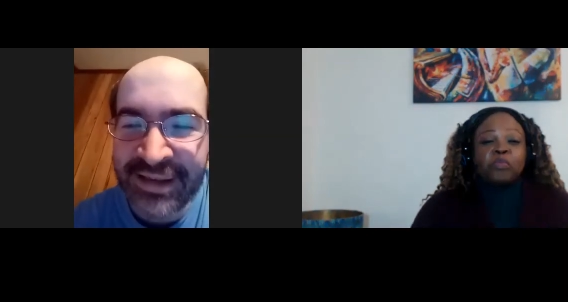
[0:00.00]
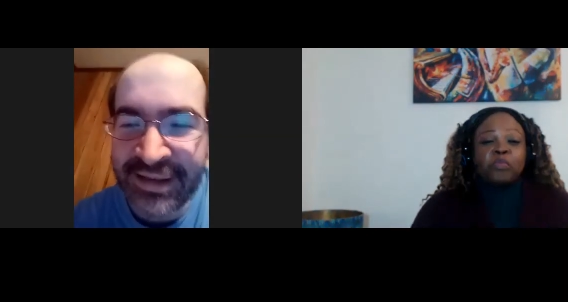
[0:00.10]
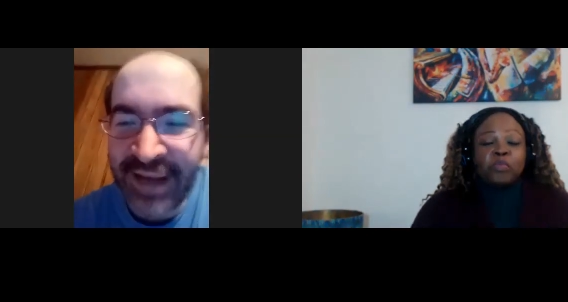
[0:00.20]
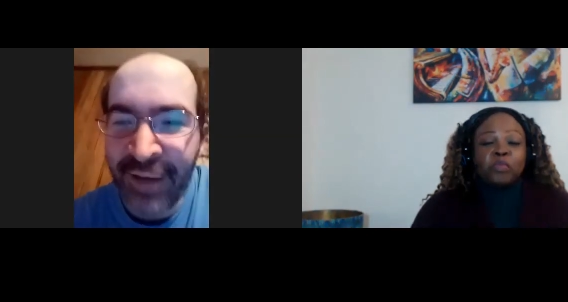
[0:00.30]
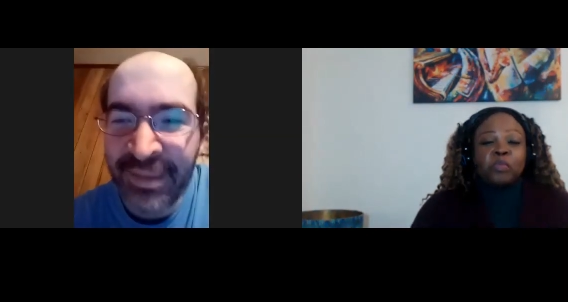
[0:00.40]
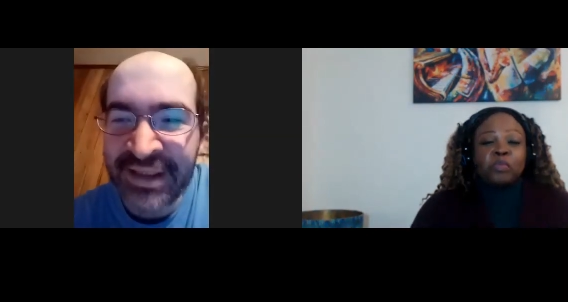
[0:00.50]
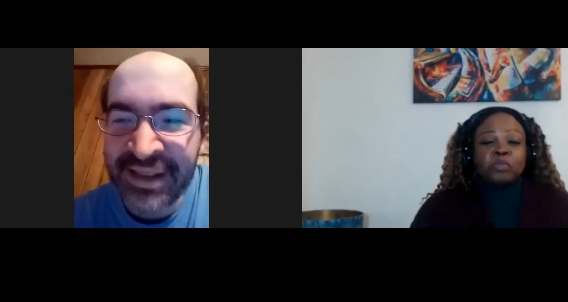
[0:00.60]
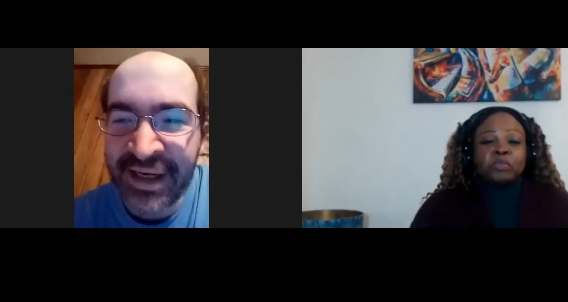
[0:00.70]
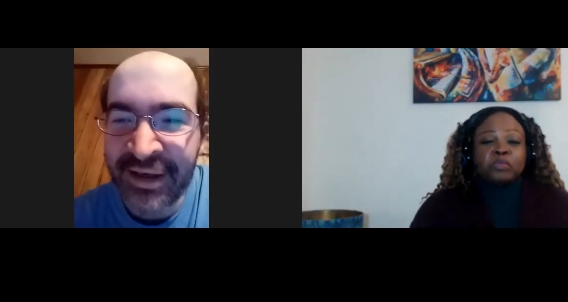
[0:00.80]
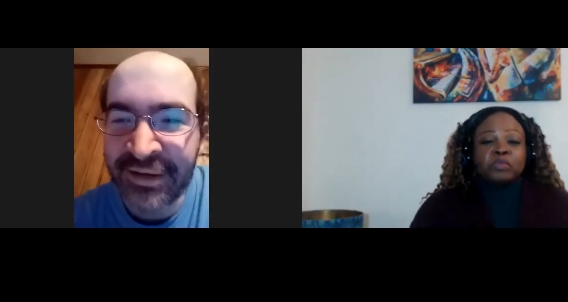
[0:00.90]
Speaker 1: y'all be
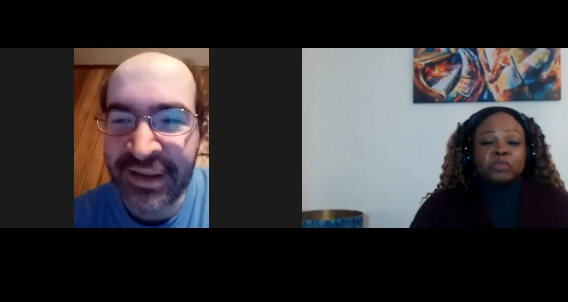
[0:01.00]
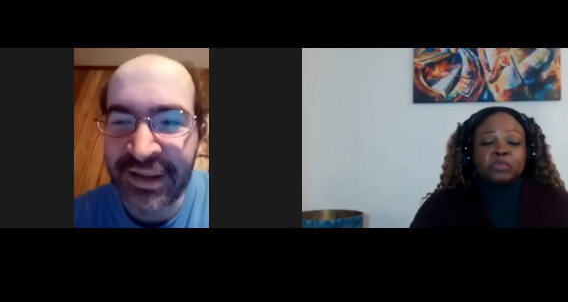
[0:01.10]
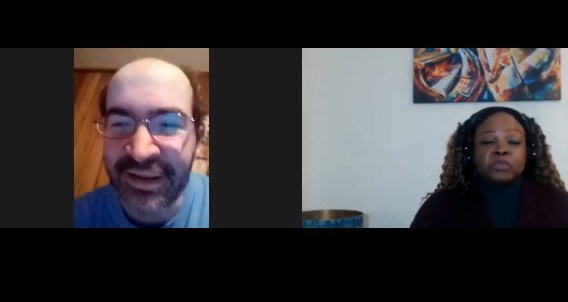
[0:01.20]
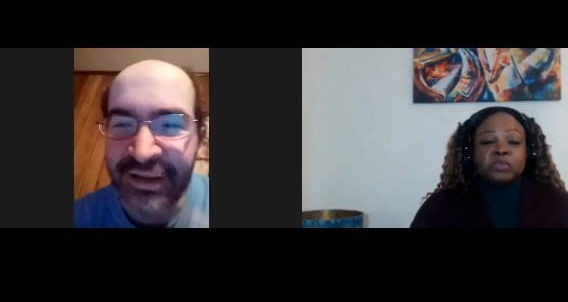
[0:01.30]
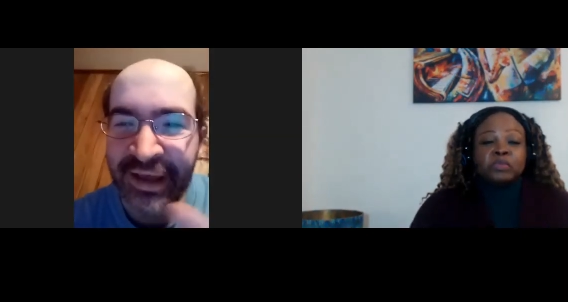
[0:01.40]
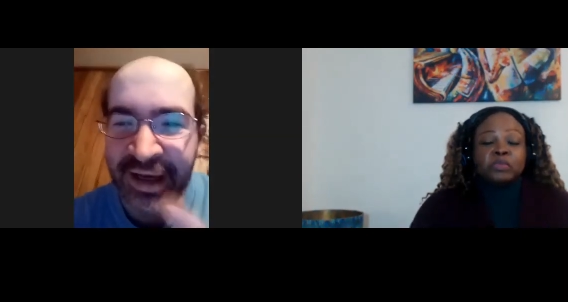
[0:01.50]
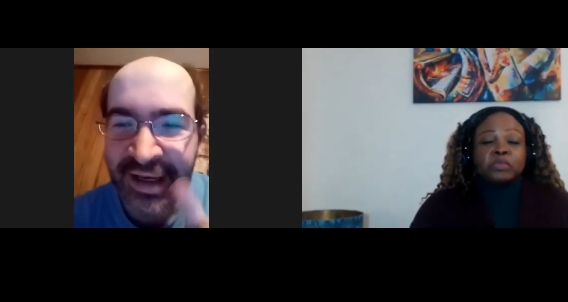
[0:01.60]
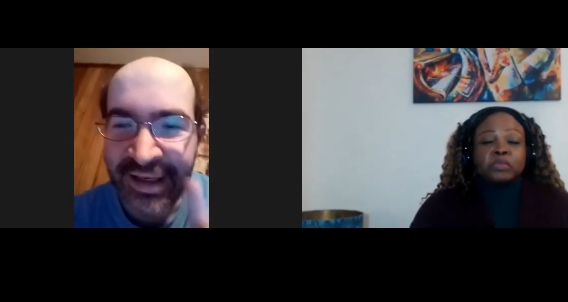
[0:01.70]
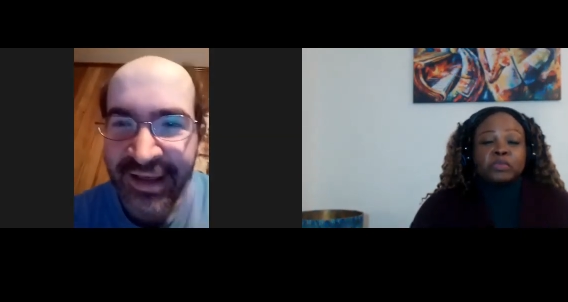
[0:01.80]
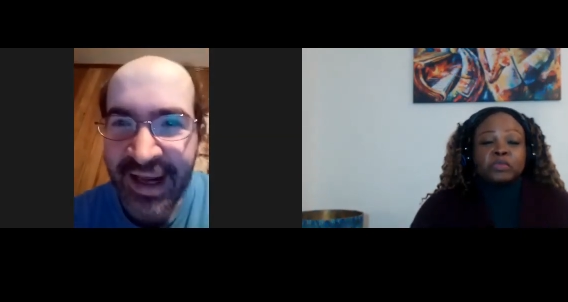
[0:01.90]
sure to
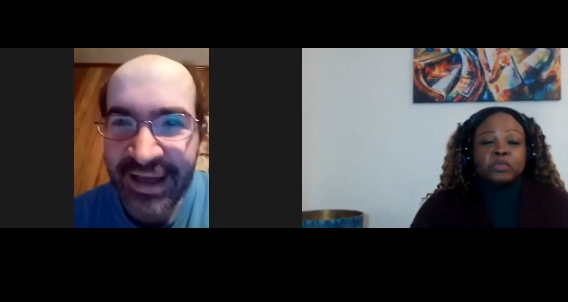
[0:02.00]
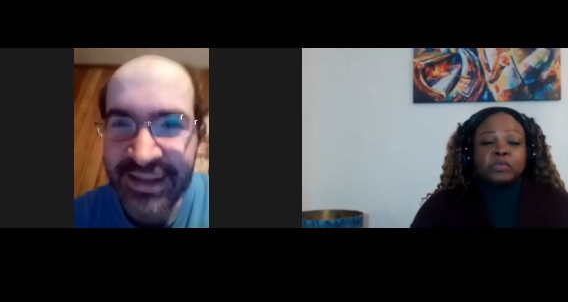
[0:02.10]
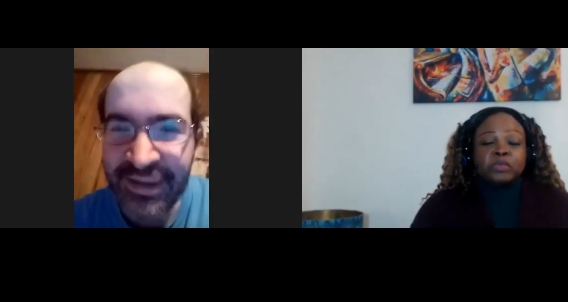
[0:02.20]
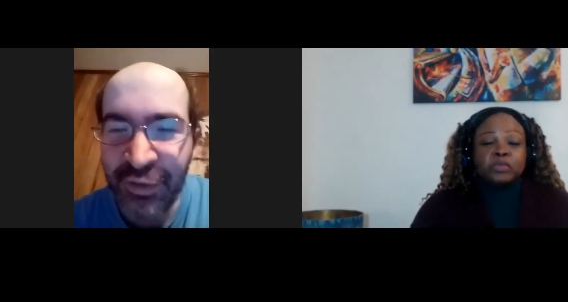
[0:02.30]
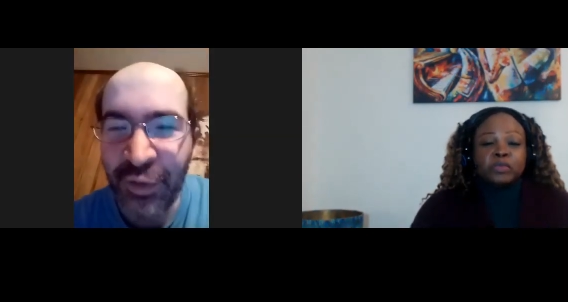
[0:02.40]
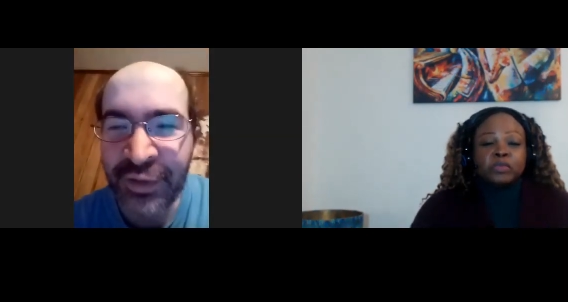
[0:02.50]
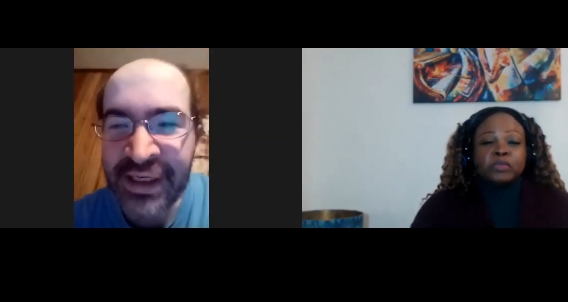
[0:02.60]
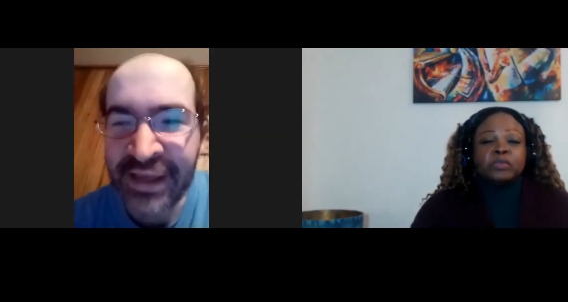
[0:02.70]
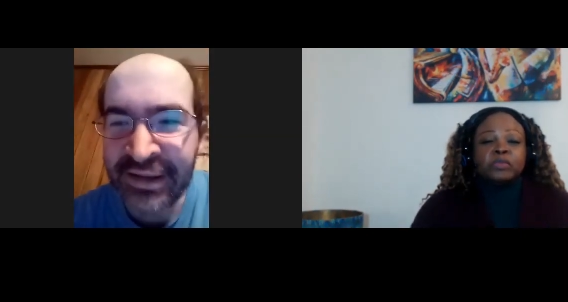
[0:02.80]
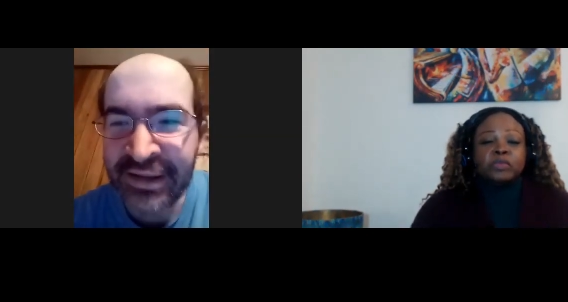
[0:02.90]
catch
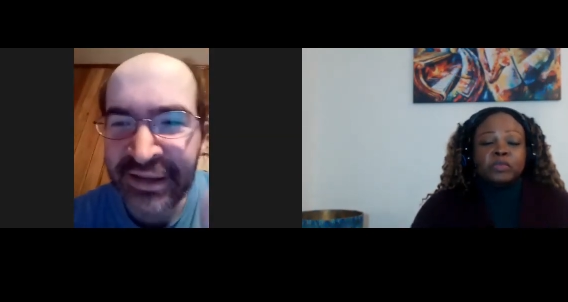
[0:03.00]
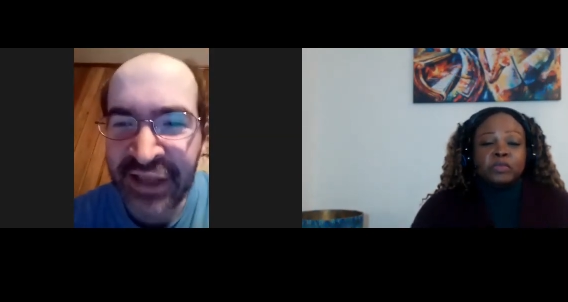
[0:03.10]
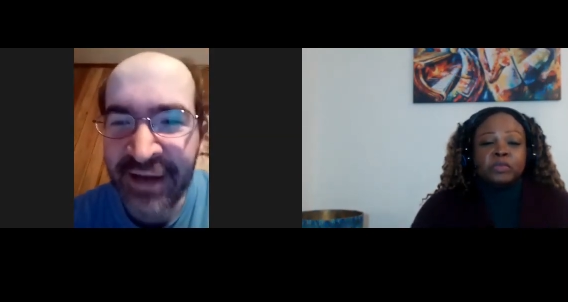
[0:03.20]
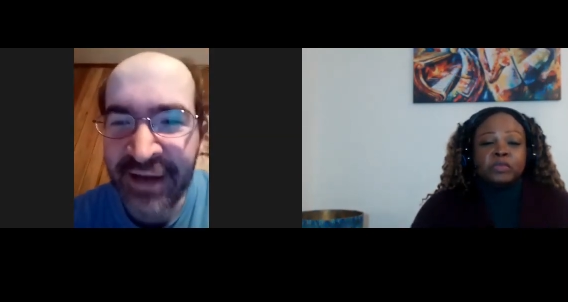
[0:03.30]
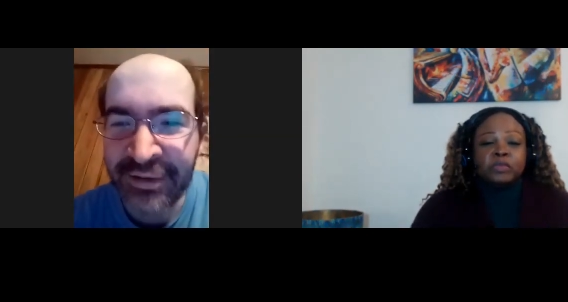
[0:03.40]
Gloria's channel,